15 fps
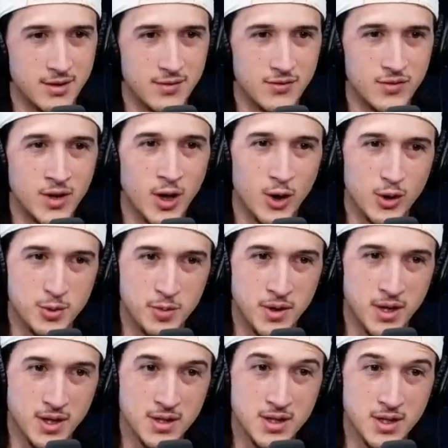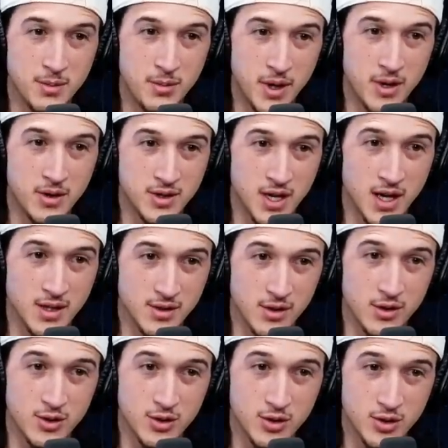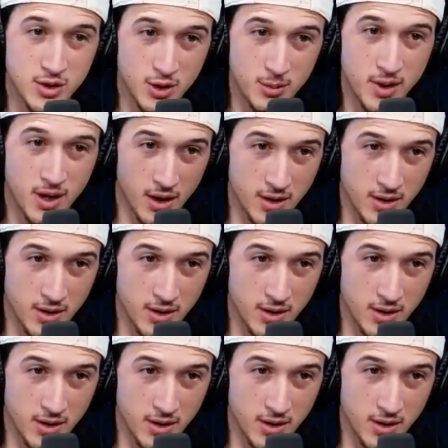No, it's because the bigger size looks too big on